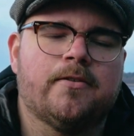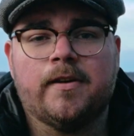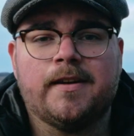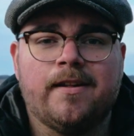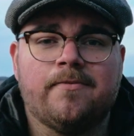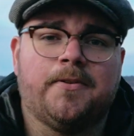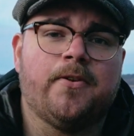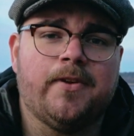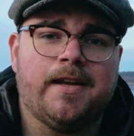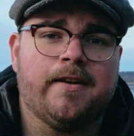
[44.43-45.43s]
Or at least when
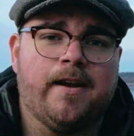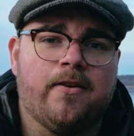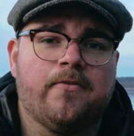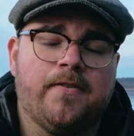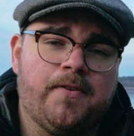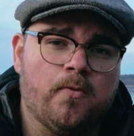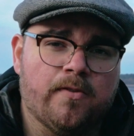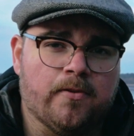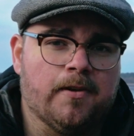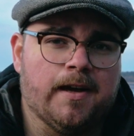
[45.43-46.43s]
you read the
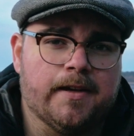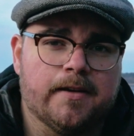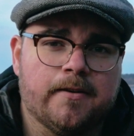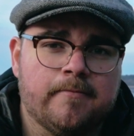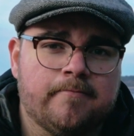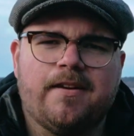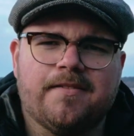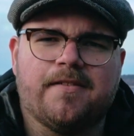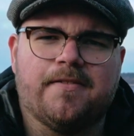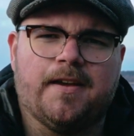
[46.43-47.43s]
reviews online. But
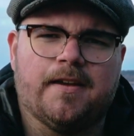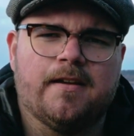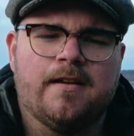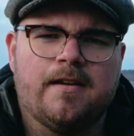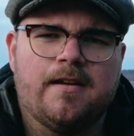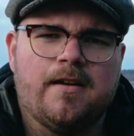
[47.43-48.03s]
here's the thing.